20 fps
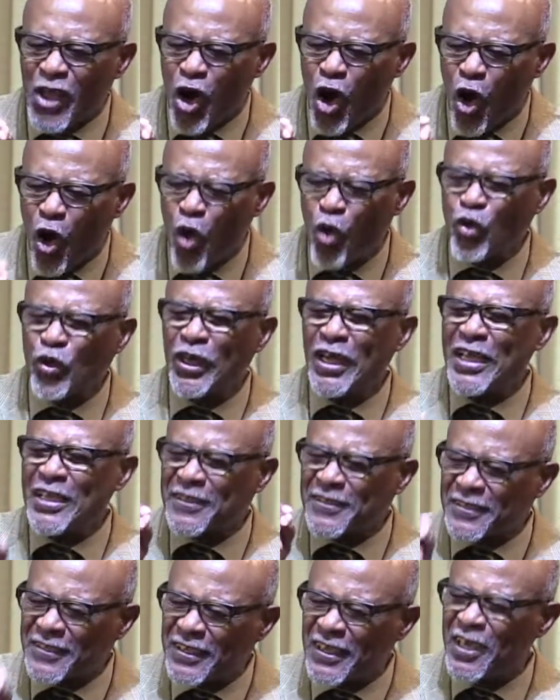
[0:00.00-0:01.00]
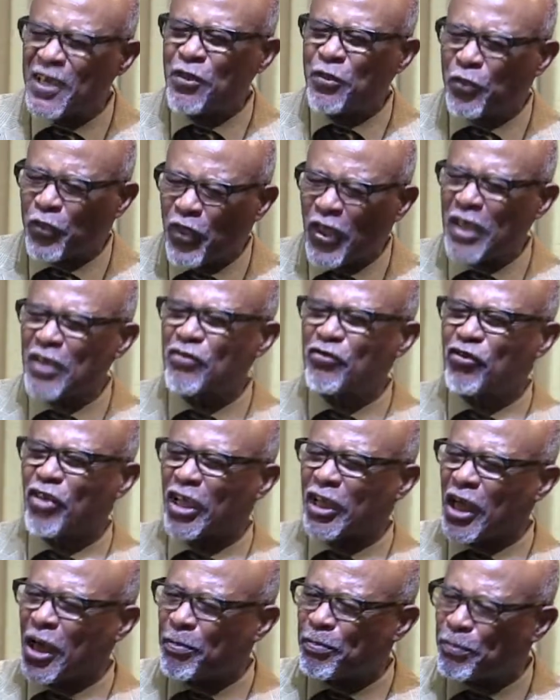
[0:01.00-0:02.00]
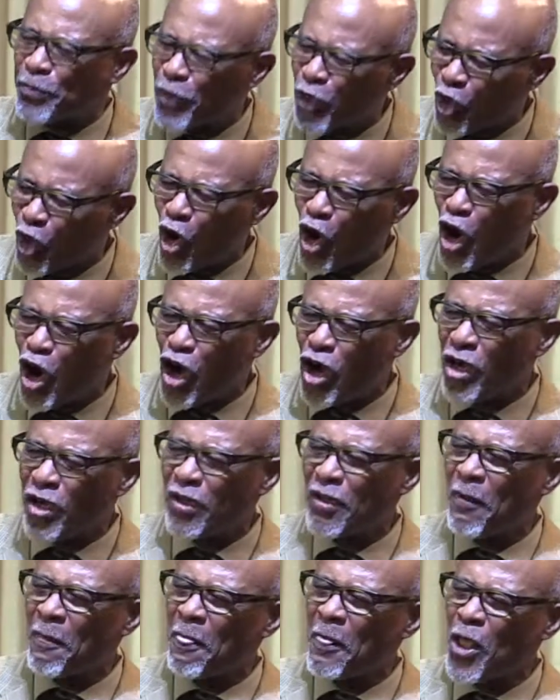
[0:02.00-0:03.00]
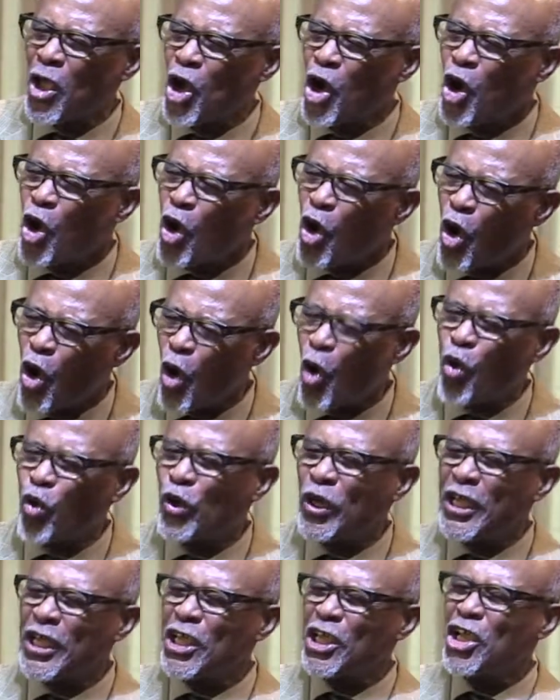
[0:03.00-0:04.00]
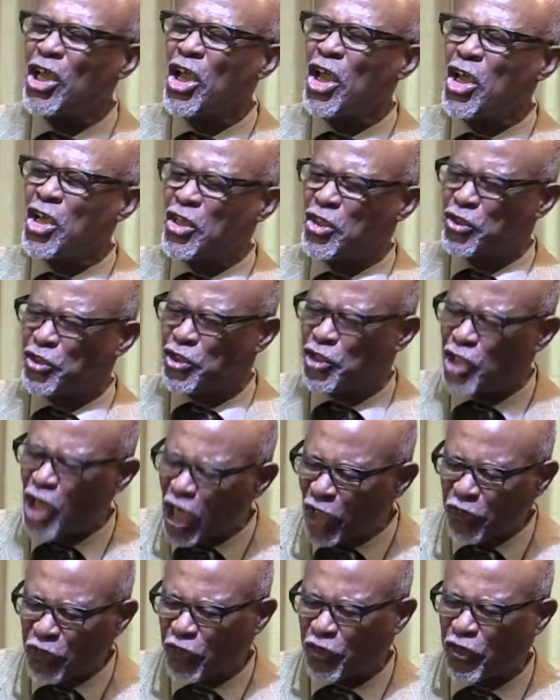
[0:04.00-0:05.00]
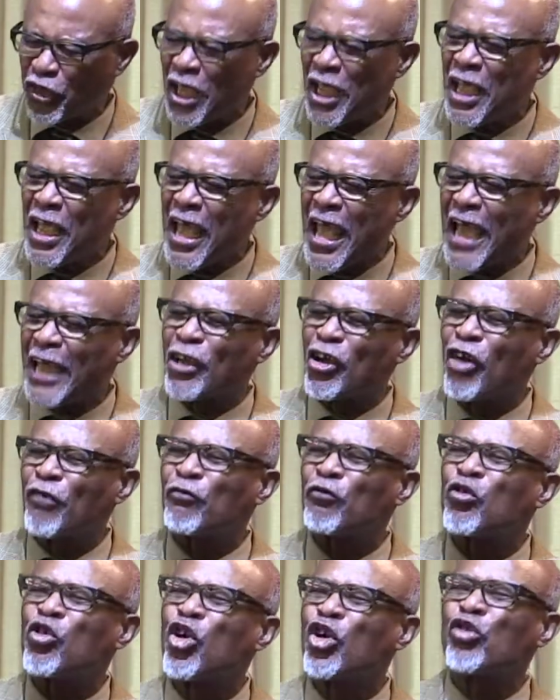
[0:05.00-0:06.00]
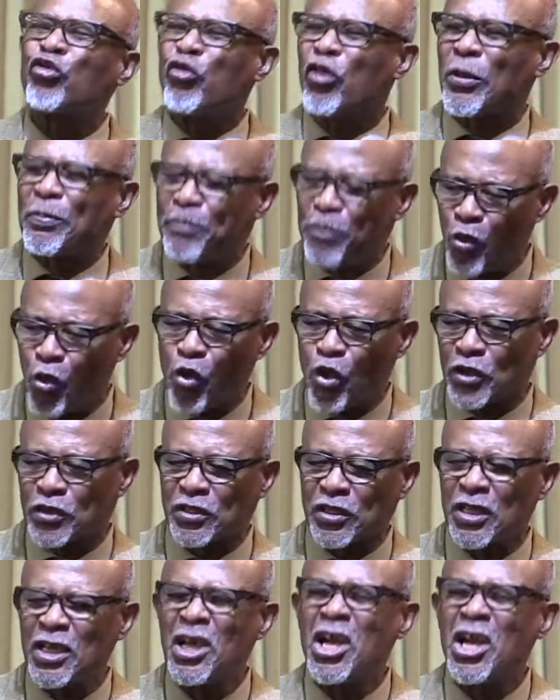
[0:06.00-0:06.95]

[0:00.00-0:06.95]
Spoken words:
only see things that are pure, holy, just, and of good report,